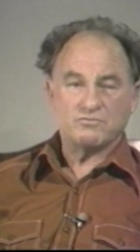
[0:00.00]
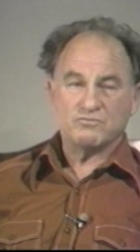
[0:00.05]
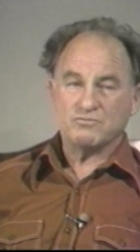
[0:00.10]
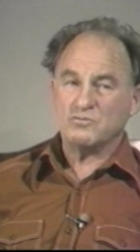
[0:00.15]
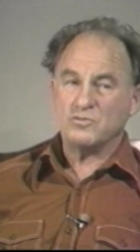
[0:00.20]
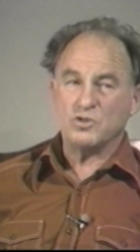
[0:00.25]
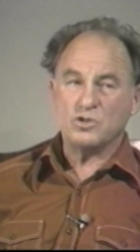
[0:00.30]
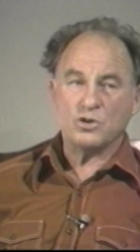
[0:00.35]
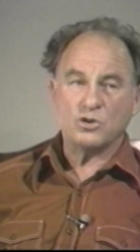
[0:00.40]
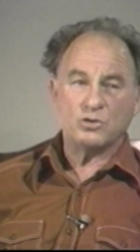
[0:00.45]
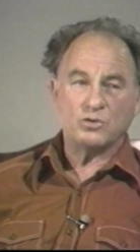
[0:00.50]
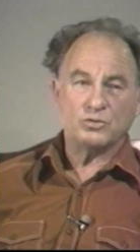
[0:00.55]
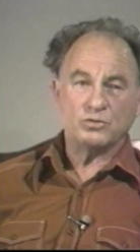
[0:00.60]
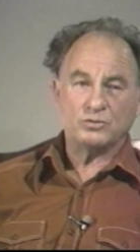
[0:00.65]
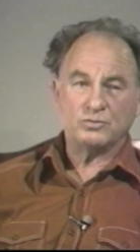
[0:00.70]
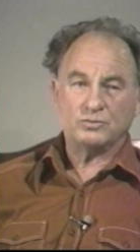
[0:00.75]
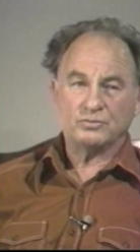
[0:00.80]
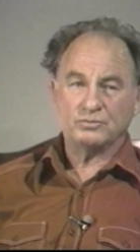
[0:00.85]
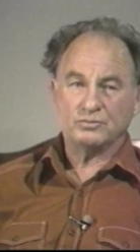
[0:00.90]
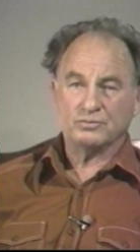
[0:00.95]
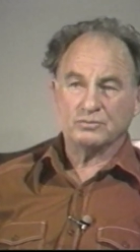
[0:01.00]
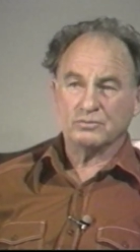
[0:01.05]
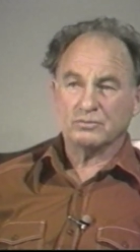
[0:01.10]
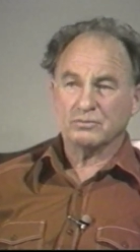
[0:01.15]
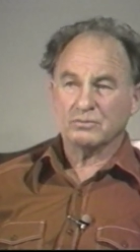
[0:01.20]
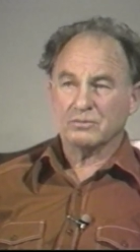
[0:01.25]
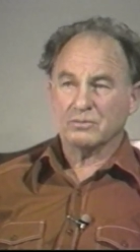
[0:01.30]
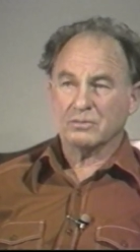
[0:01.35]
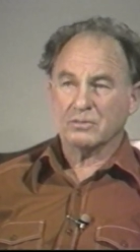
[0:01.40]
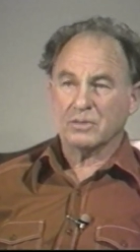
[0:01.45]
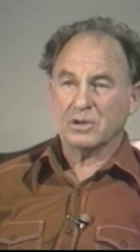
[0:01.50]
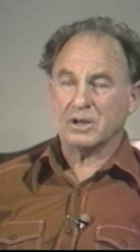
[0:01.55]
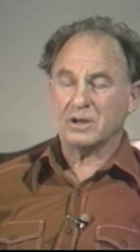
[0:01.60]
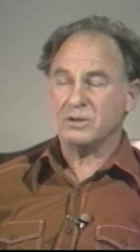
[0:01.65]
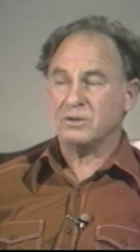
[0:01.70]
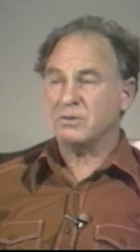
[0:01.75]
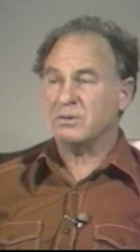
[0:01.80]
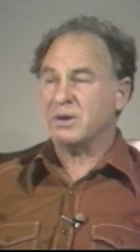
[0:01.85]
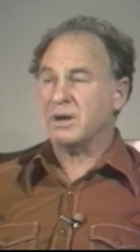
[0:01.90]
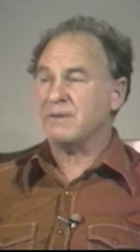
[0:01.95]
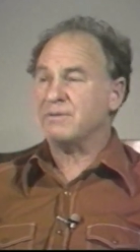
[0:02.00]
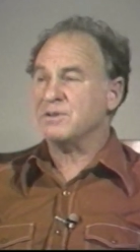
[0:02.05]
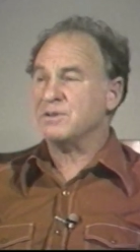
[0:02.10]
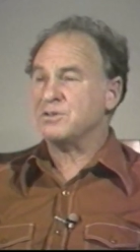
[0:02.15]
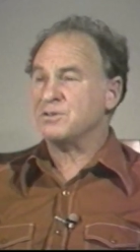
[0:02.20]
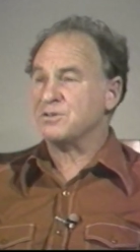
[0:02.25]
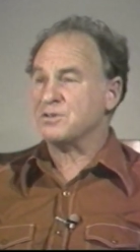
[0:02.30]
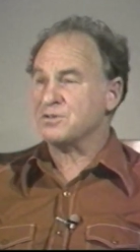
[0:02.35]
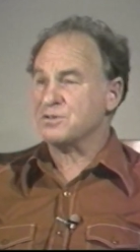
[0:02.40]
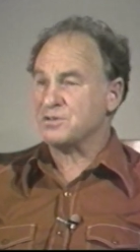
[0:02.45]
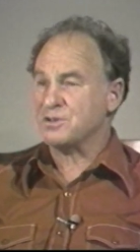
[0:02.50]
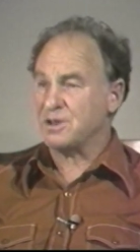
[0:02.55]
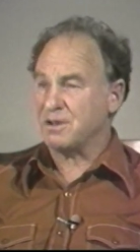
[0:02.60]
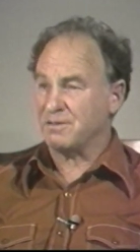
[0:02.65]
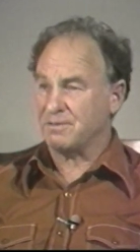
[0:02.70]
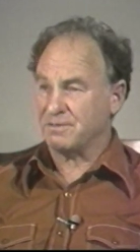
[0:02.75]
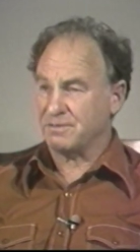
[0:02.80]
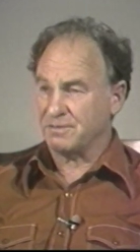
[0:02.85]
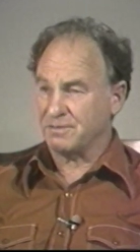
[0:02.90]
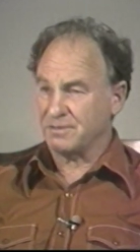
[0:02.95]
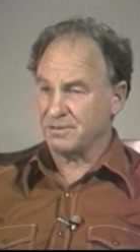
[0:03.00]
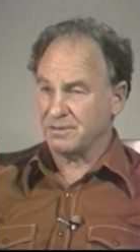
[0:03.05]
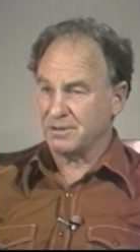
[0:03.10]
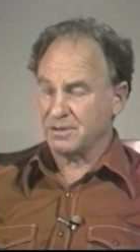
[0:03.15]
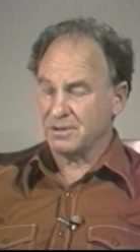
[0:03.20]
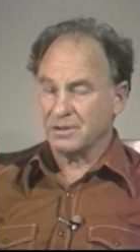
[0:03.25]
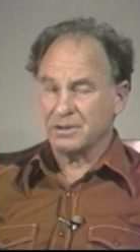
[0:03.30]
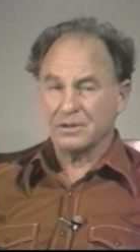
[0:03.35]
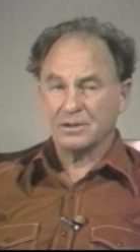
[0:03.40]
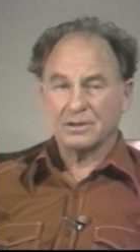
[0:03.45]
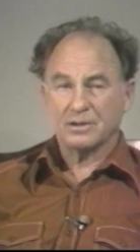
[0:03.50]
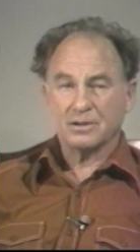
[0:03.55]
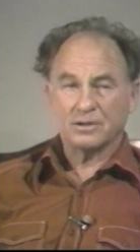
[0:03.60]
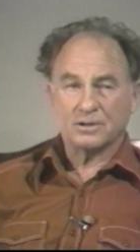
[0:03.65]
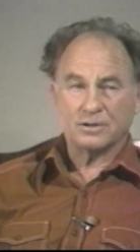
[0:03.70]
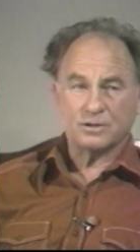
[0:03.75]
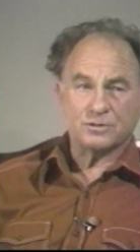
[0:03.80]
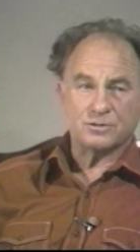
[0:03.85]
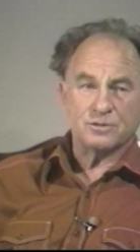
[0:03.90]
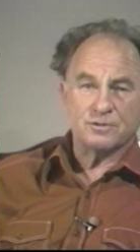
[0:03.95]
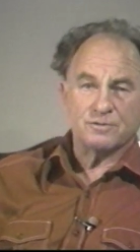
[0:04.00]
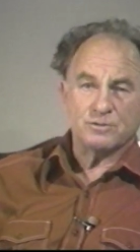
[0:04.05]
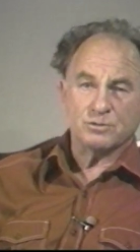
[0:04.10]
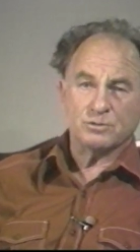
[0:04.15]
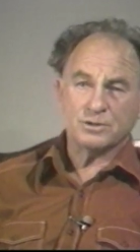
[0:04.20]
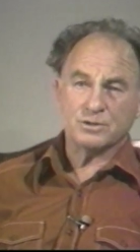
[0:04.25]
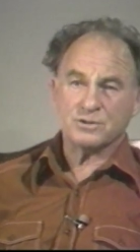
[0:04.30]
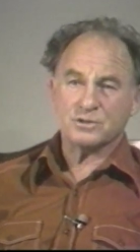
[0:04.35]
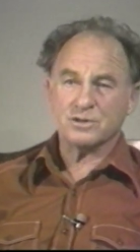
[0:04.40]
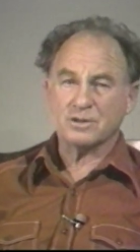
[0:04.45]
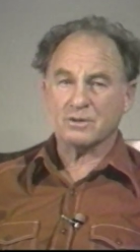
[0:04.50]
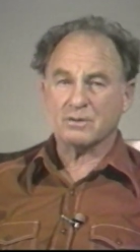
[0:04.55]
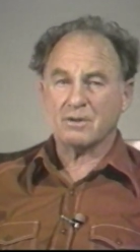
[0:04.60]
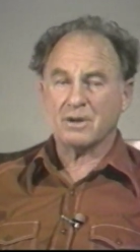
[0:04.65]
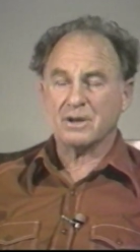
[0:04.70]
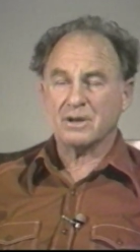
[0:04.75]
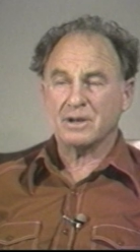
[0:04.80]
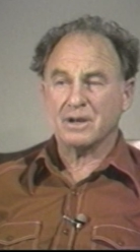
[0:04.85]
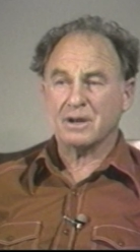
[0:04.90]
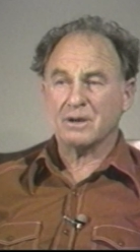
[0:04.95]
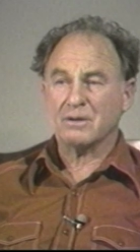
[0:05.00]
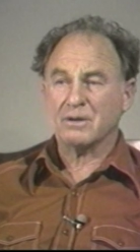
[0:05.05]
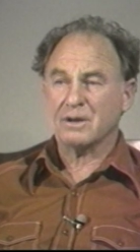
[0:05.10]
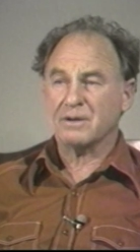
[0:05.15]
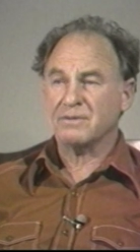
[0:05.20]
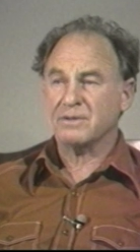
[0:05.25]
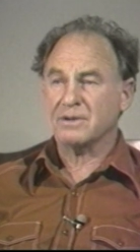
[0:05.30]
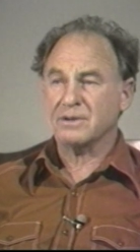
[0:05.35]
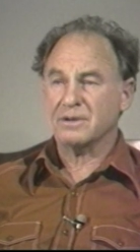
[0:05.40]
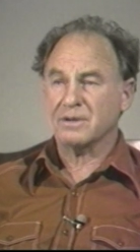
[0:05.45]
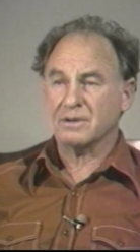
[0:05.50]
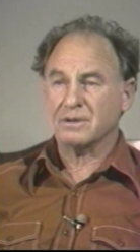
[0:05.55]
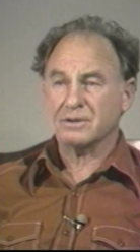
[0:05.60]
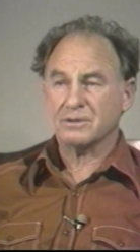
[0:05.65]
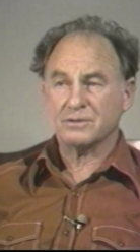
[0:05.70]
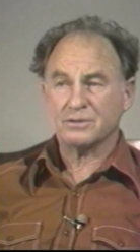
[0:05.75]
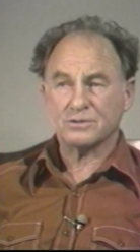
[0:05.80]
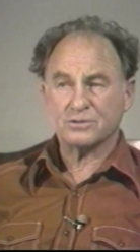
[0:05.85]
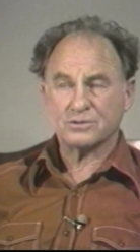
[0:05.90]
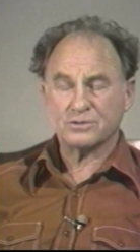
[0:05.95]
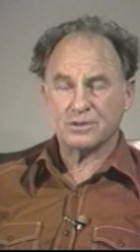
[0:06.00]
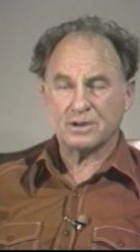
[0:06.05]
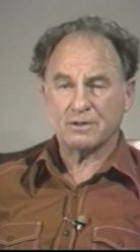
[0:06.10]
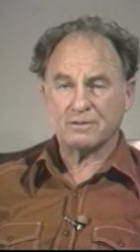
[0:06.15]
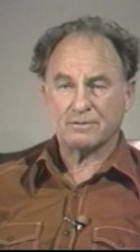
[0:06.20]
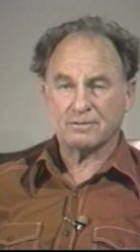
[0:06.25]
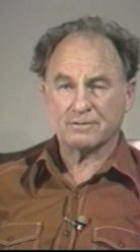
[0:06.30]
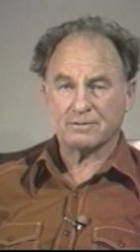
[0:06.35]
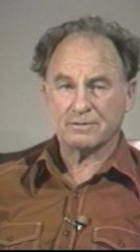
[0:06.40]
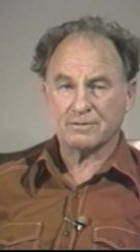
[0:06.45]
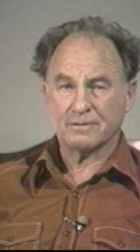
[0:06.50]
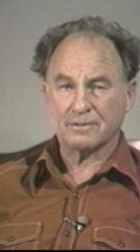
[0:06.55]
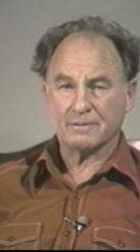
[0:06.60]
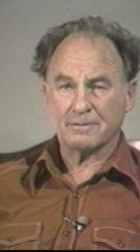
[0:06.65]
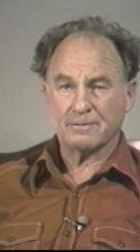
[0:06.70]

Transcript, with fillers: No. And you haven't yourself. Those of you listening right now haven't done it yourself.